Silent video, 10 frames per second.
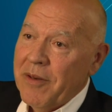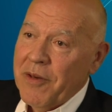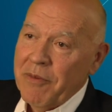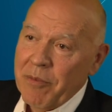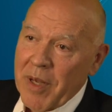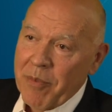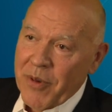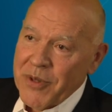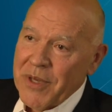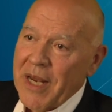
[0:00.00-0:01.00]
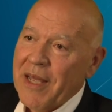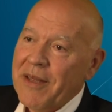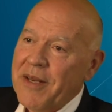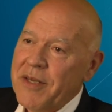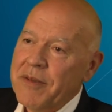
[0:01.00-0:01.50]
they're driven by
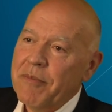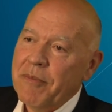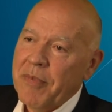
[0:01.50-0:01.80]
personalities,